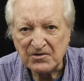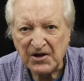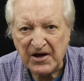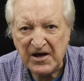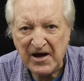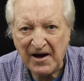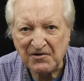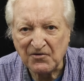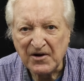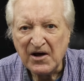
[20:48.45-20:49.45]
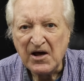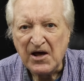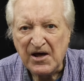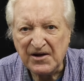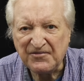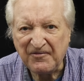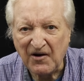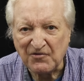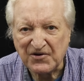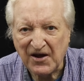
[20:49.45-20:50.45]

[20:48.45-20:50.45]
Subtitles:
that he had on his flow